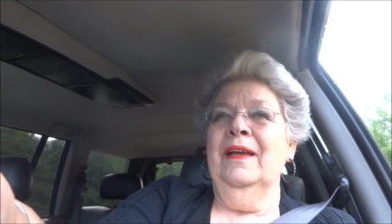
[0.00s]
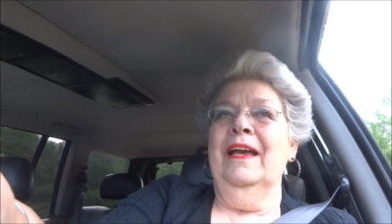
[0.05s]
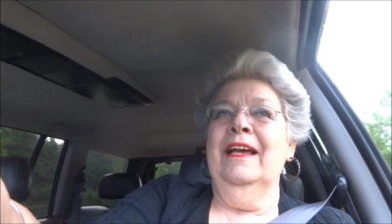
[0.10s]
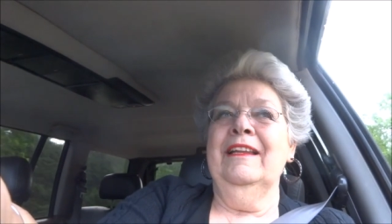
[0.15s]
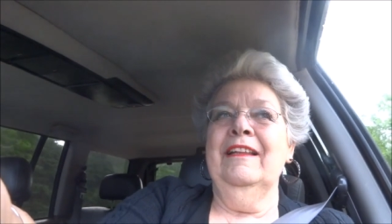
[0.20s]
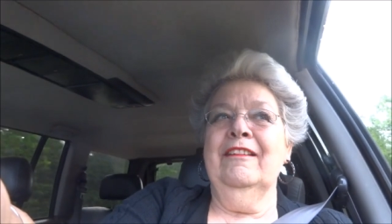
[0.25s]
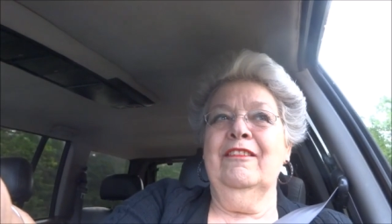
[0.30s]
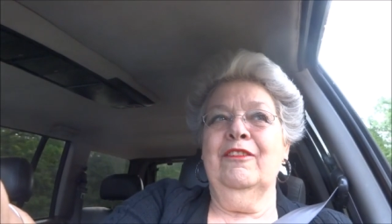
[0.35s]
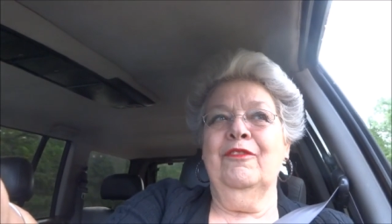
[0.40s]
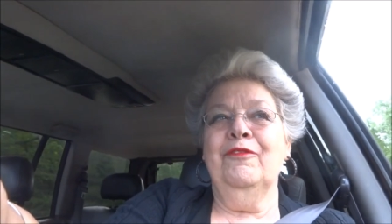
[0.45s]

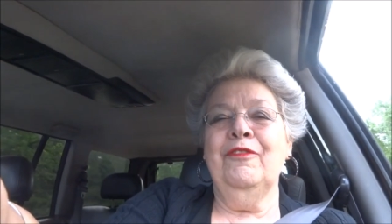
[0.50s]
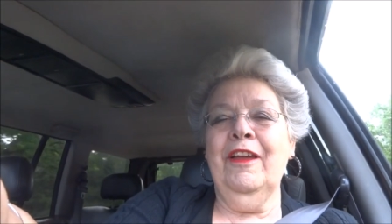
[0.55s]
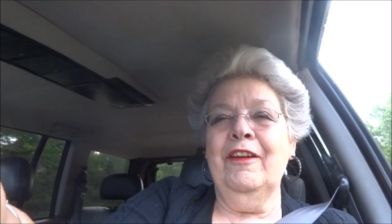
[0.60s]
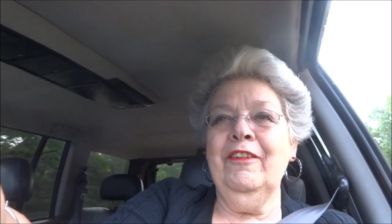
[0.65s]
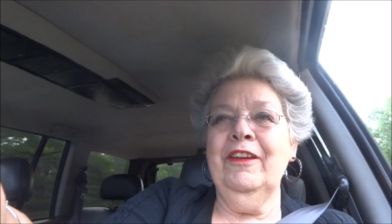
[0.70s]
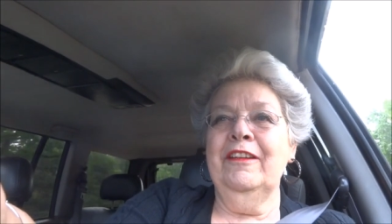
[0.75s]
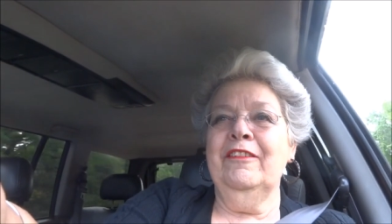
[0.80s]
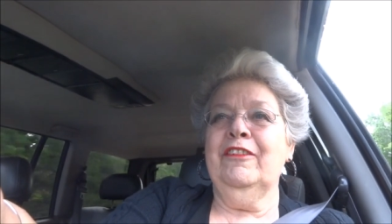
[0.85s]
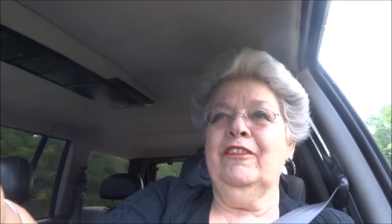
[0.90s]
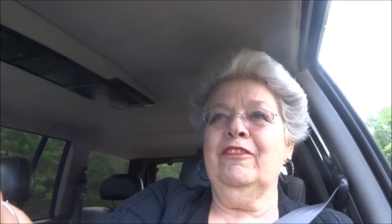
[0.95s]
and it's
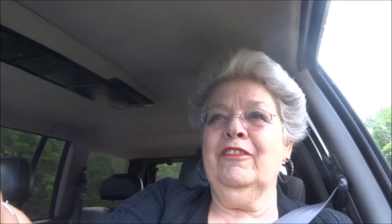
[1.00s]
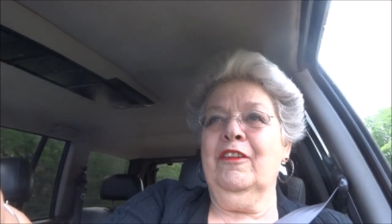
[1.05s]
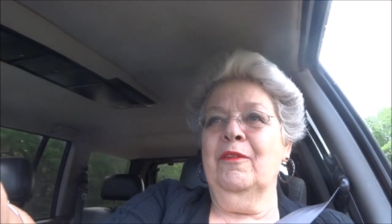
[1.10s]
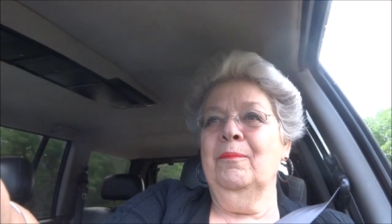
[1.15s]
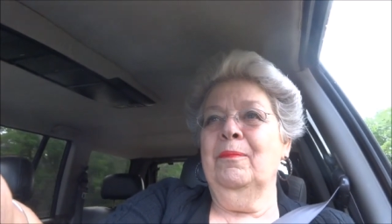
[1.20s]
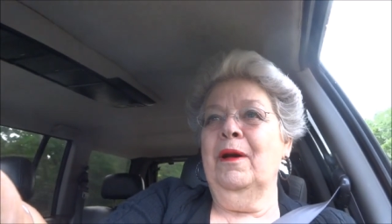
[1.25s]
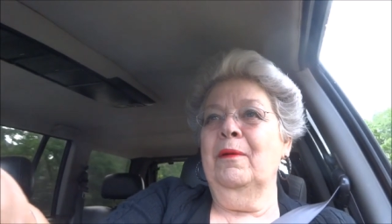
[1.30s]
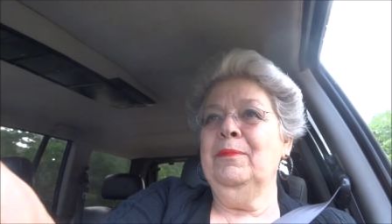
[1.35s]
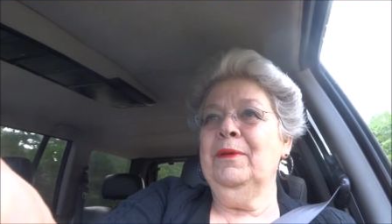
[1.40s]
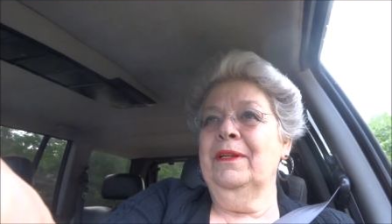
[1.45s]
very
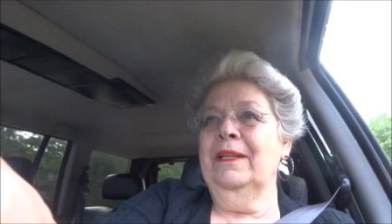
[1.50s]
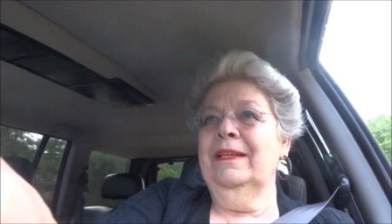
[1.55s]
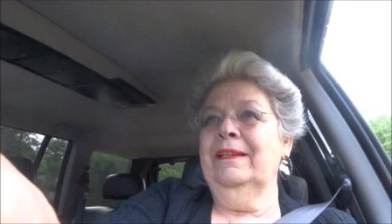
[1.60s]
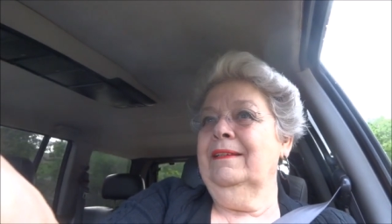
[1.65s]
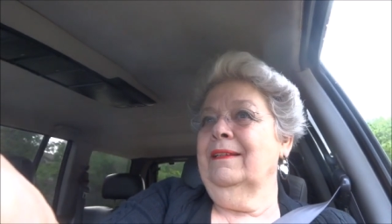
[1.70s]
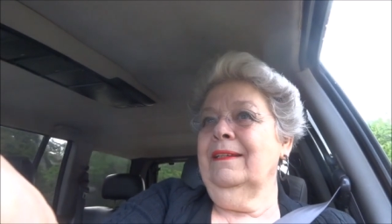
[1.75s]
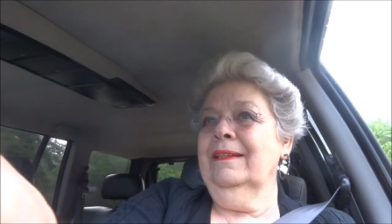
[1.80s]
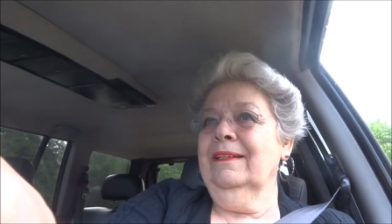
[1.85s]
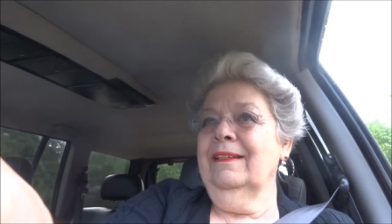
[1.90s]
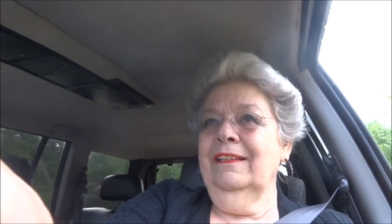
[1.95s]

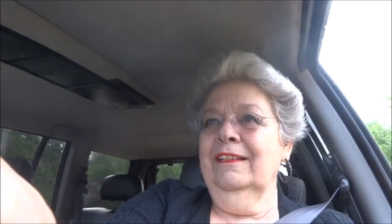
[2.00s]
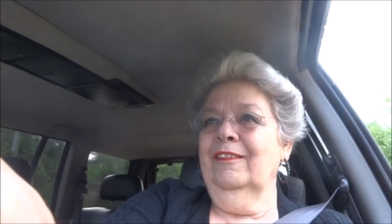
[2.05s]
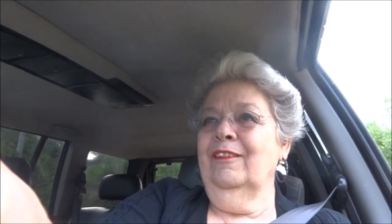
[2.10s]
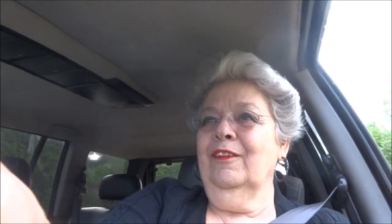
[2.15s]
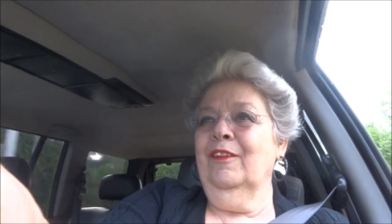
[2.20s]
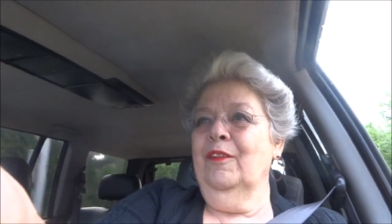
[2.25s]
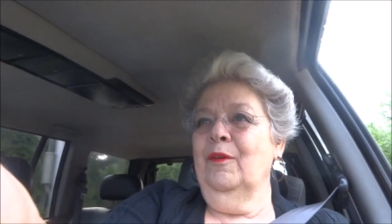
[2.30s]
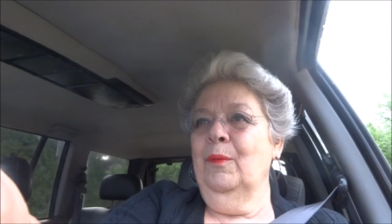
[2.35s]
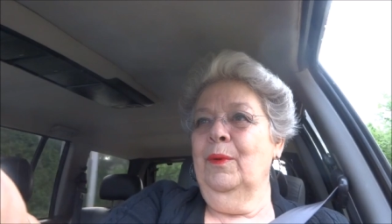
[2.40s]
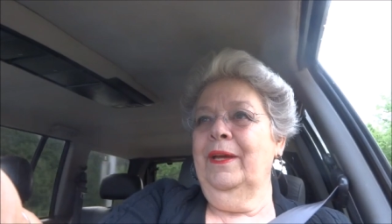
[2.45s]
discombobulating
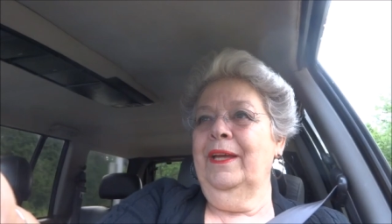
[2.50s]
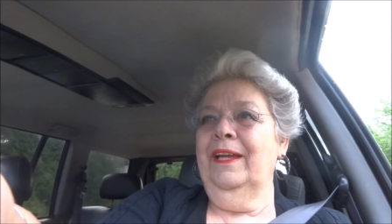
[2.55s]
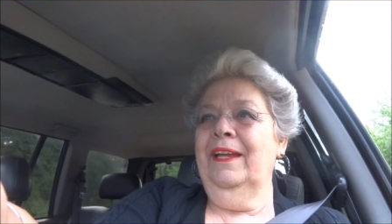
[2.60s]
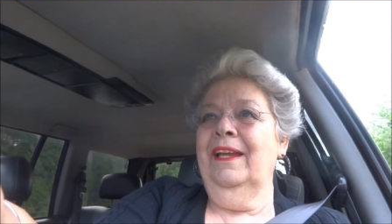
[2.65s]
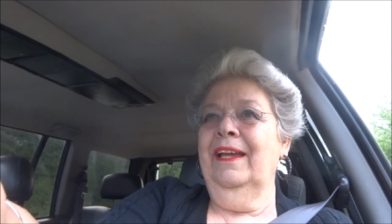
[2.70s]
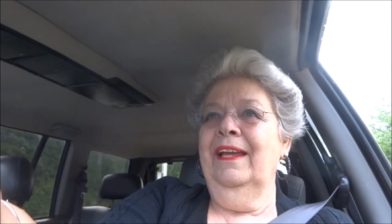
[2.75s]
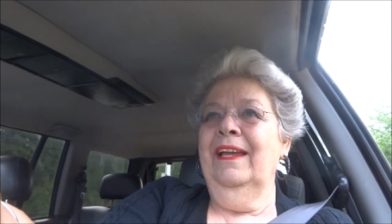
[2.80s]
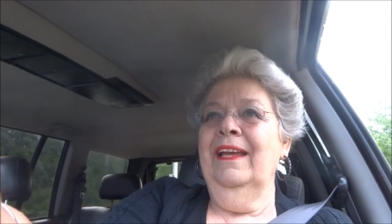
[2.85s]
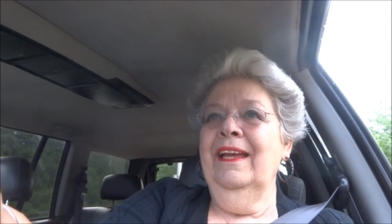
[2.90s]
along the way.